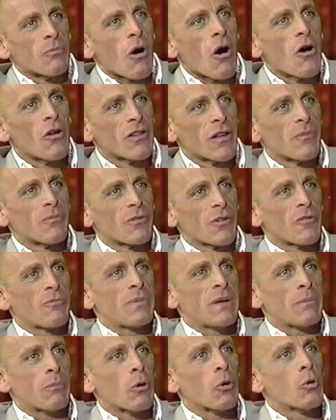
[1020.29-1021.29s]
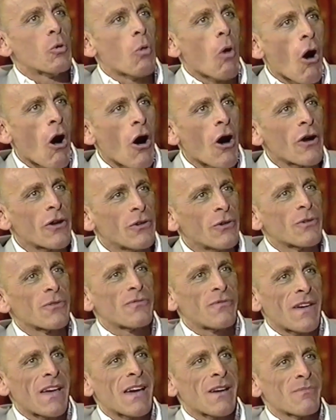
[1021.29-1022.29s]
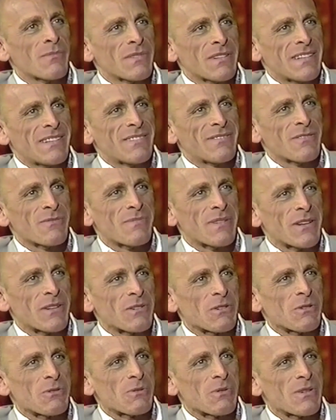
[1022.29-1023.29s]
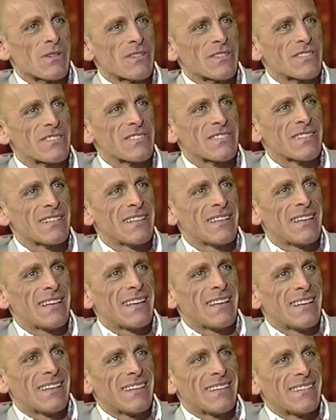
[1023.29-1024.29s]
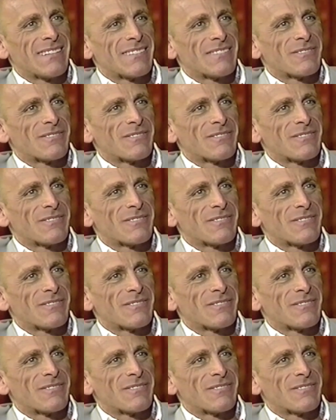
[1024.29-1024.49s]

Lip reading: small number of people who are your family, for better or worse. And